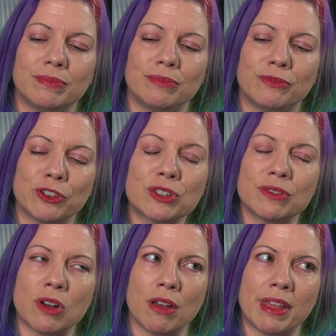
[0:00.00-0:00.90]
first
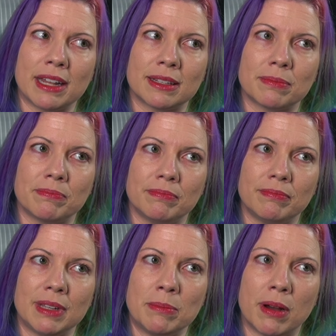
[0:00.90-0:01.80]
of all, that's
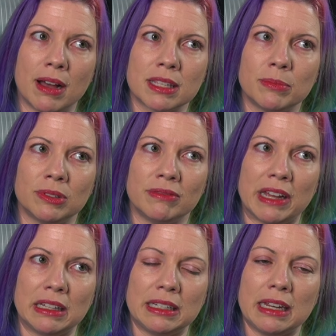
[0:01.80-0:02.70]
impossible to
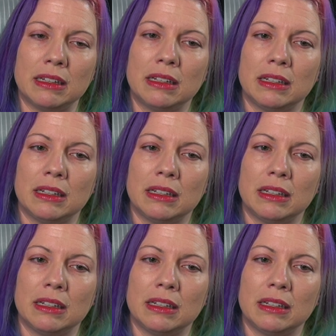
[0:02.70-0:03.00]
validate.